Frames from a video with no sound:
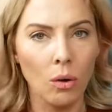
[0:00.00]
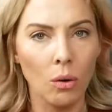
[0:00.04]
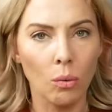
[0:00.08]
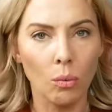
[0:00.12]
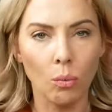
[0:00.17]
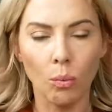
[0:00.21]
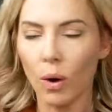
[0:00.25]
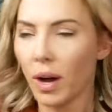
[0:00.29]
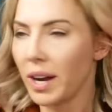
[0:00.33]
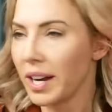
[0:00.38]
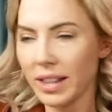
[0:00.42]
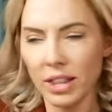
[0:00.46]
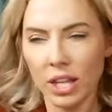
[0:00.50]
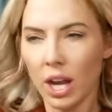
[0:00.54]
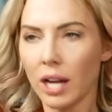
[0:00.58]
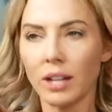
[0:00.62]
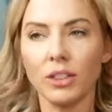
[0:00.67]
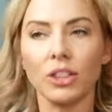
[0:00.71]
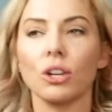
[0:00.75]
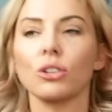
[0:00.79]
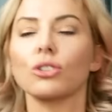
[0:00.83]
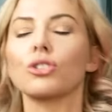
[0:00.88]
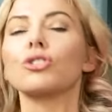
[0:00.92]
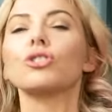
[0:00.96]
what?
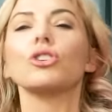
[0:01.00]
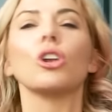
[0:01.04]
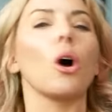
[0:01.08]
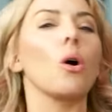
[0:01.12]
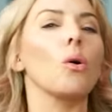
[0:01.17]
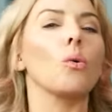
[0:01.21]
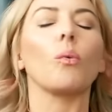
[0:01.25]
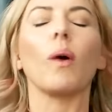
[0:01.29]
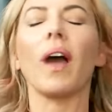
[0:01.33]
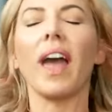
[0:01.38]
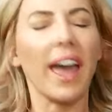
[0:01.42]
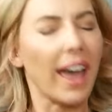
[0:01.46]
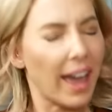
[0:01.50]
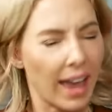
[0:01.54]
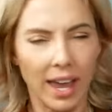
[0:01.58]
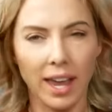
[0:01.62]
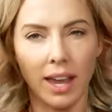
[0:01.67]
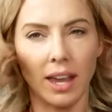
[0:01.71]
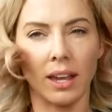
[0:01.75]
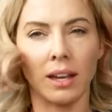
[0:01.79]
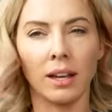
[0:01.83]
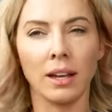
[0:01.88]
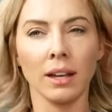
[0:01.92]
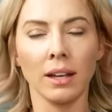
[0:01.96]
There's no
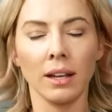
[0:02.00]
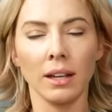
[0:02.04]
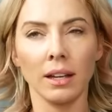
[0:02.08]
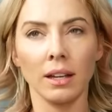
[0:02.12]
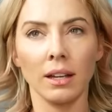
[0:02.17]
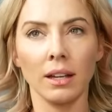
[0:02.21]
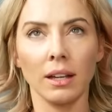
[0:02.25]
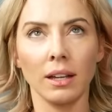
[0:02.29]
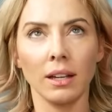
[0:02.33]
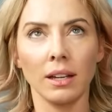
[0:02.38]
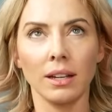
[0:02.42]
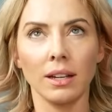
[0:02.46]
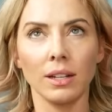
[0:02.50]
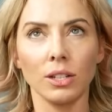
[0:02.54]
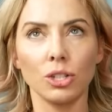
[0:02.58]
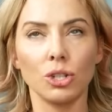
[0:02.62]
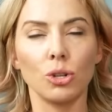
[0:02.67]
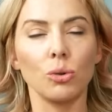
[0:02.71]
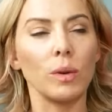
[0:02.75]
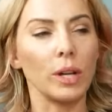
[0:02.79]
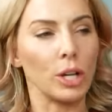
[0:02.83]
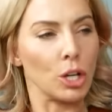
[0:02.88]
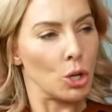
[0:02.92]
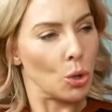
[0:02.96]
way
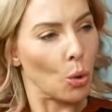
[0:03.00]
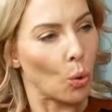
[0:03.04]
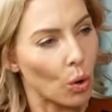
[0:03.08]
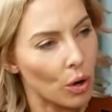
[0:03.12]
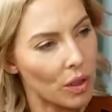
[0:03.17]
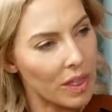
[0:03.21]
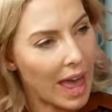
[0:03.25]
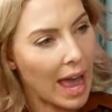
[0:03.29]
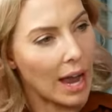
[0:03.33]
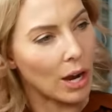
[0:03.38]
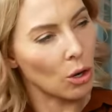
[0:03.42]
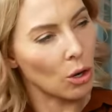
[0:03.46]
to ignore that